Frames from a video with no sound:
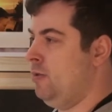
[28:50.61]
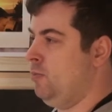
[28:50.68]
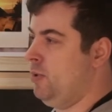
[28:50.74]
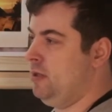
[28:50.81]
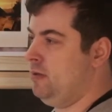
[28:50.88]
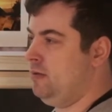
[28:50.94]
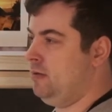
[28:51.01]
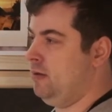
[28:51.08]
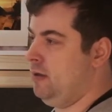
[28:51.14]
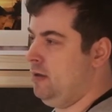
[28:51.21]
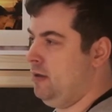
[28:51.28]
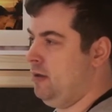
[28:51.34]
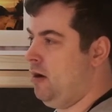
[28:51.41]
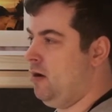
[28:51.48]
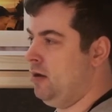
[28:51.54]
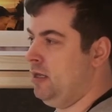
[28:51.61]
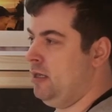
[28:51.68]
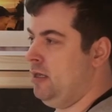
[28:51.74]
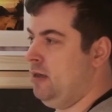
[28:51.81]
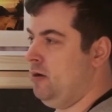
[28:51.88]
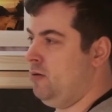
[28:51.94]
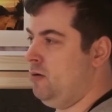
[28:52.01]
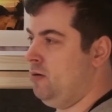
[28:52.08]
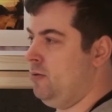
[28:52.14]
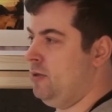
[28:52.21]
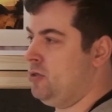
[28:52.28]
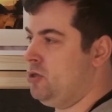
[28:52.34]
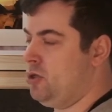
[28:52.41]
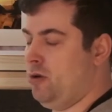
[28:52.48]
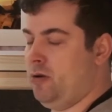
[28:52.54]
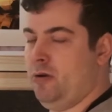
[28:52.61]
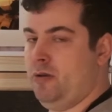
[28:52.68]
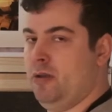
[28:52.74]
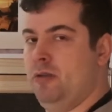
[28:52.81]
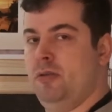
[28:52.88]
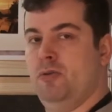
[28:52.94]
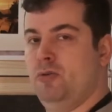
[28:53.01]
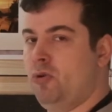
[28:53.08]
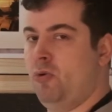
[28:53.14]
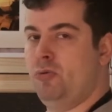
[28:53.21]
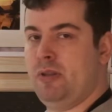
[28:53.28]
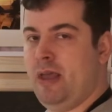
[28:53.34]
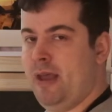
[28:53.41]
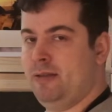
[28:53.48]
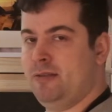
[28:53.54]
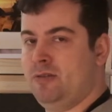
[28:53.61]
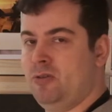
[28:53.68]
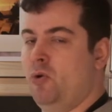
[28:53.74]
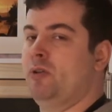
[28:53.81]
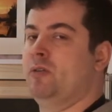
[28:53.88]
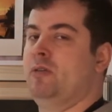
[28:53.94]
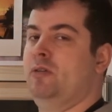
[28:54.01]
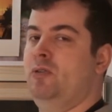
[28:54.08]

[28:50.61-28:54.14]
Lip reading: with honey or with sugar, you don't add salt.